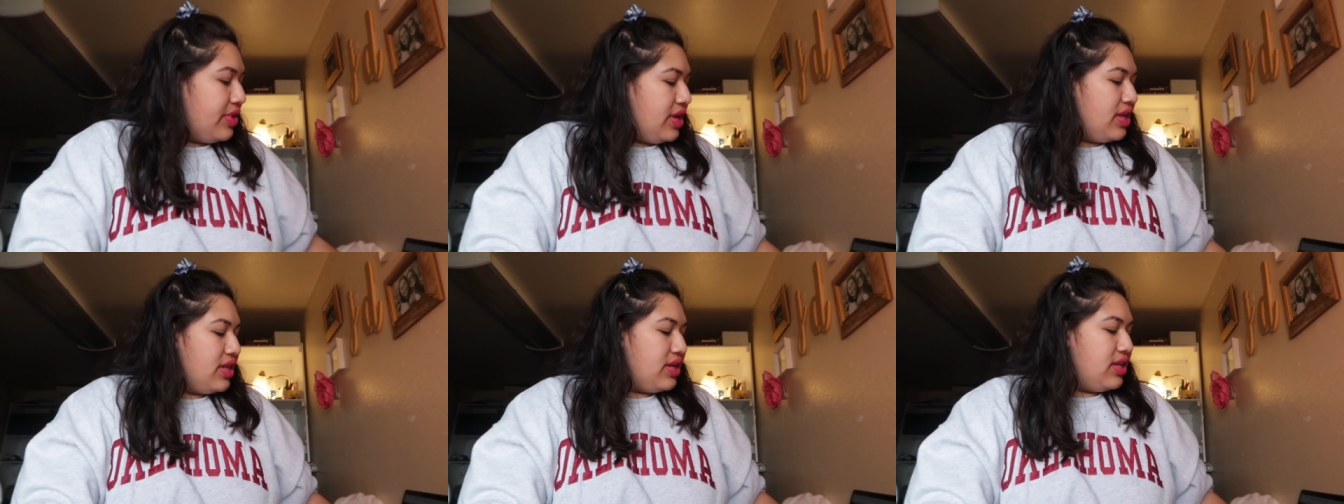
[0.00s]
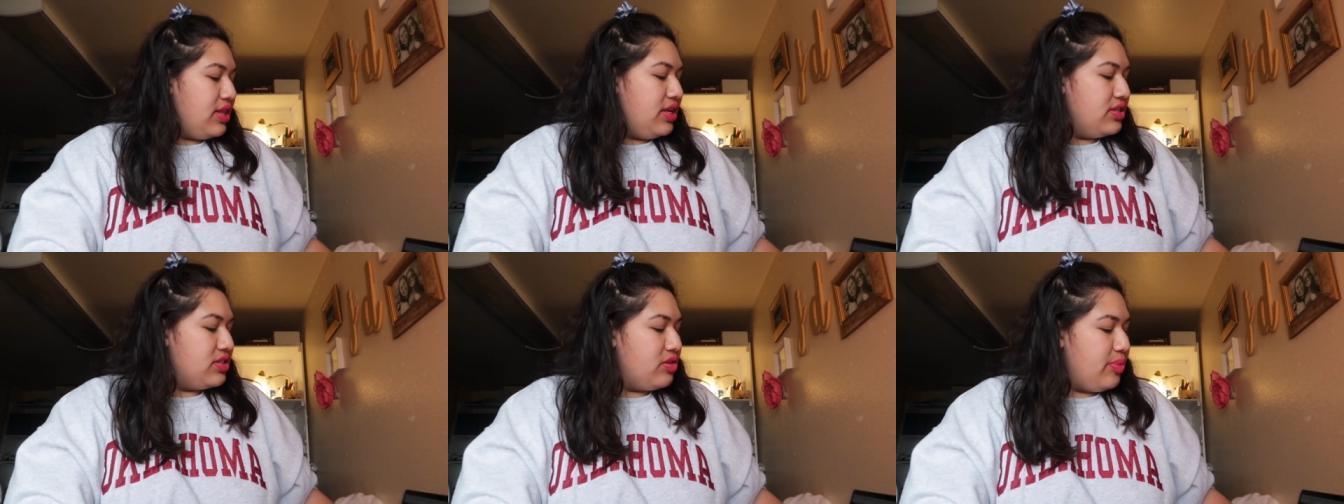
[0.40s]
And
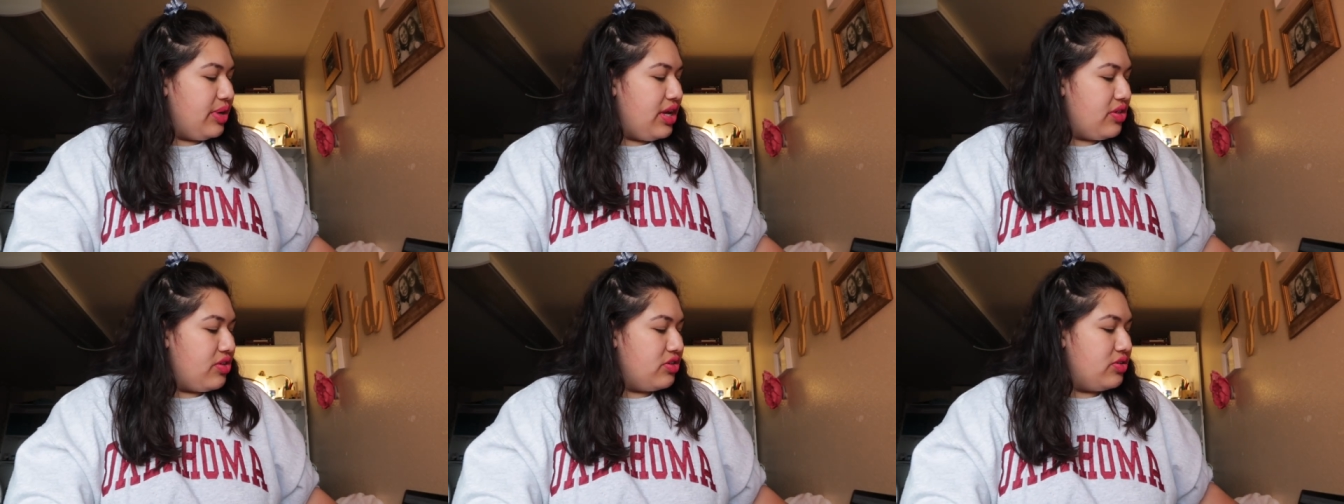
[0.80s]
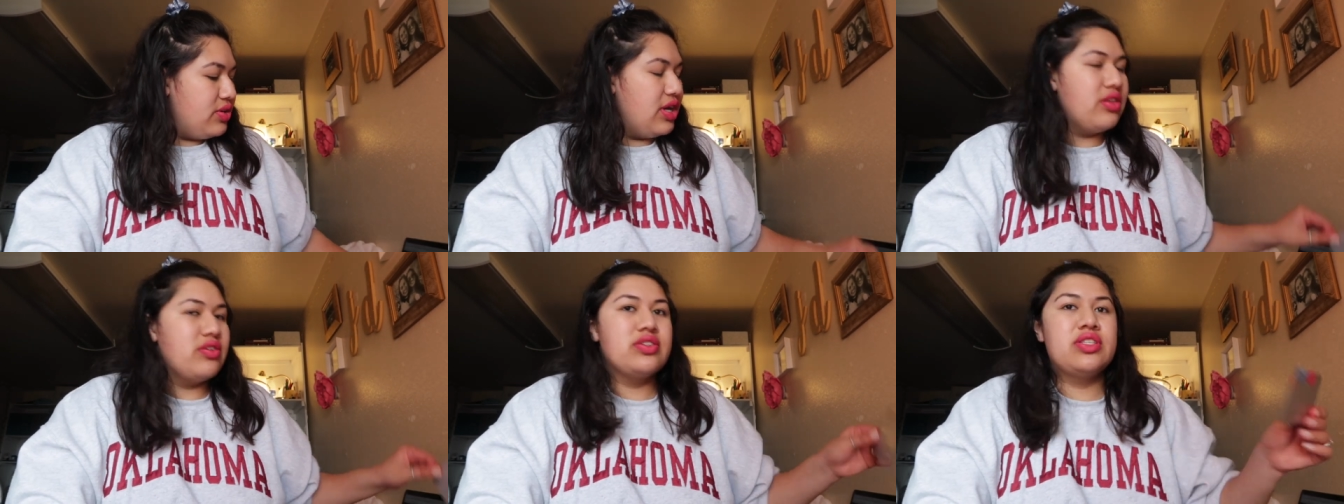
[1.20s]
these are my other two
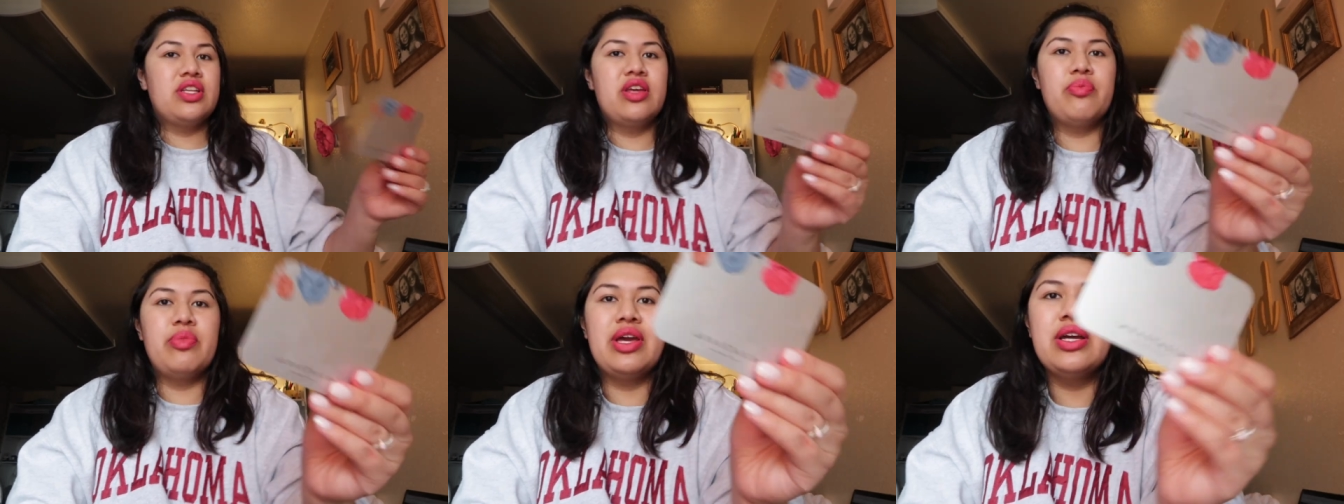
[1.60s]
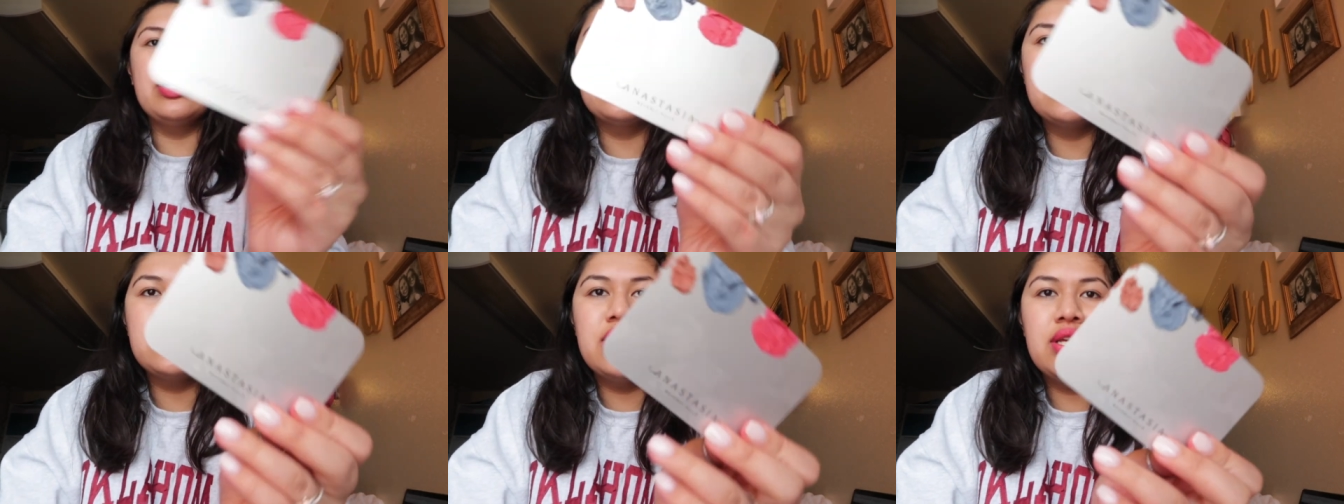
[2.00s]
colors that I
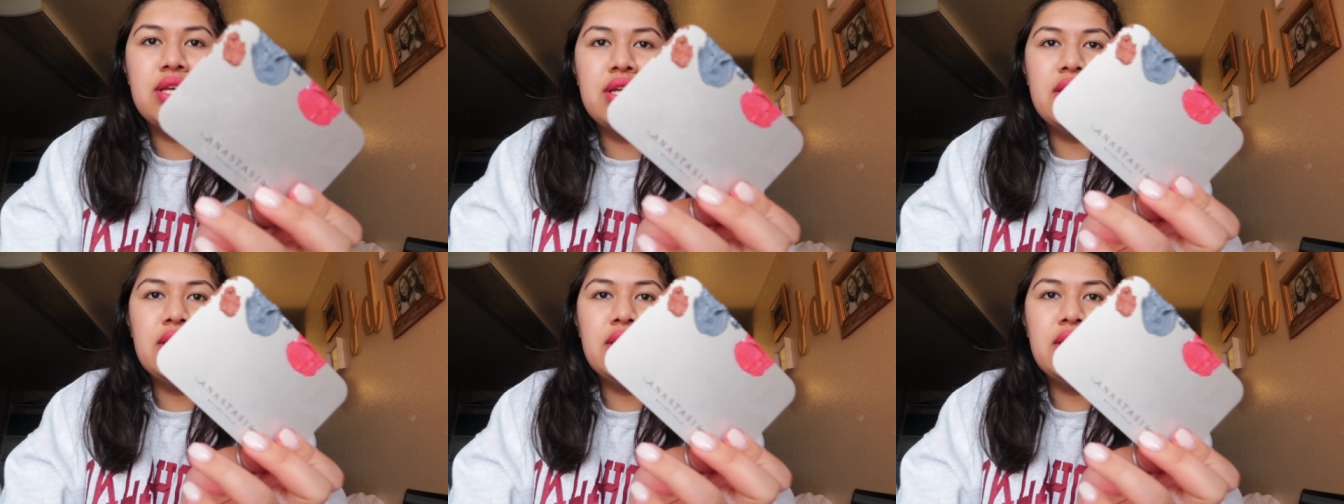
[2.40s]
mixed.